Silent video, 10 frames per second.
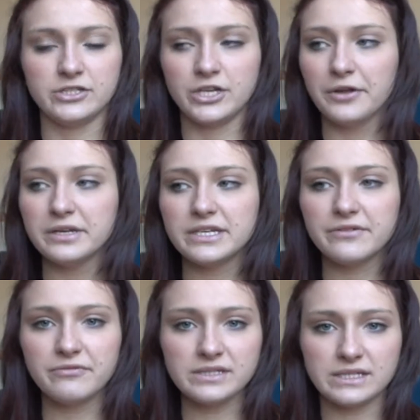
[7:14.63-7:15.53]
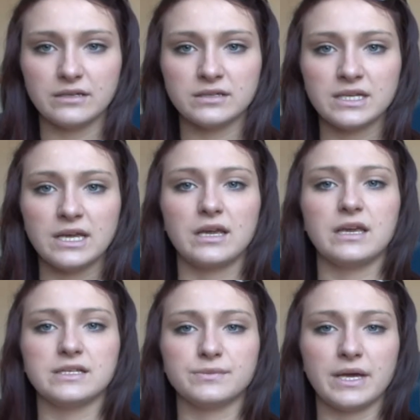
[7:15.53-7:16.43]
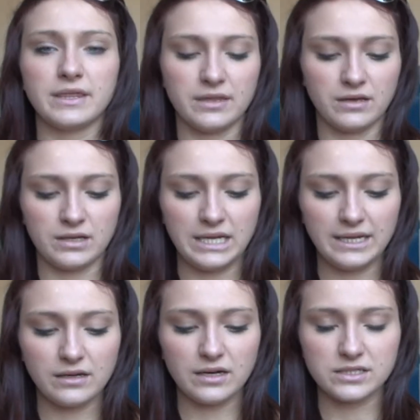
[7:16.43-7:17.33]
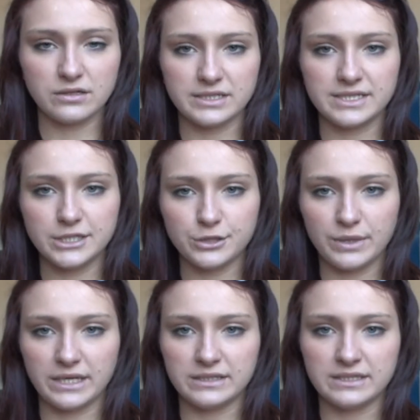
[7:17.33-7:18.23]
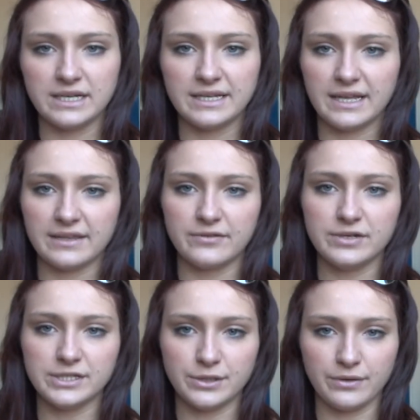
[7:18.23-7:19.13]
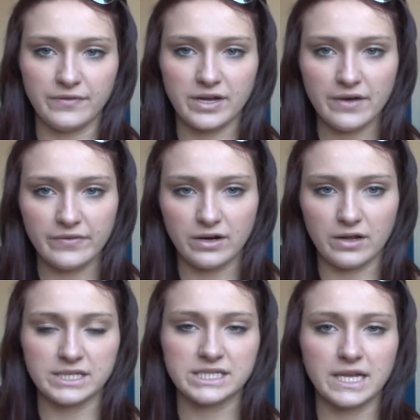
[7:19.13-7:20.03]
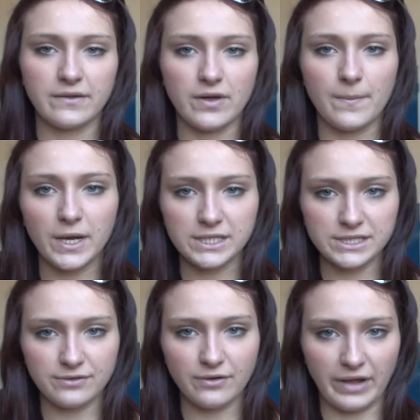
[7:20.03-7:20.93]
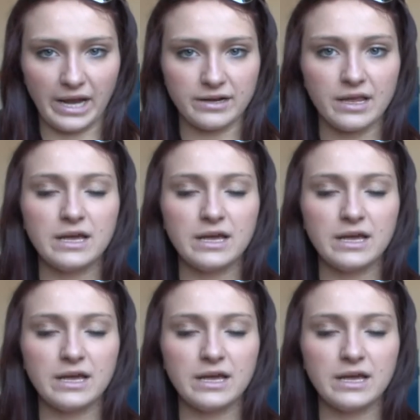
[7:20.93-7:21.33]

The only difference is where the lead article is situated and that there is no other cover lines to give it a poster effect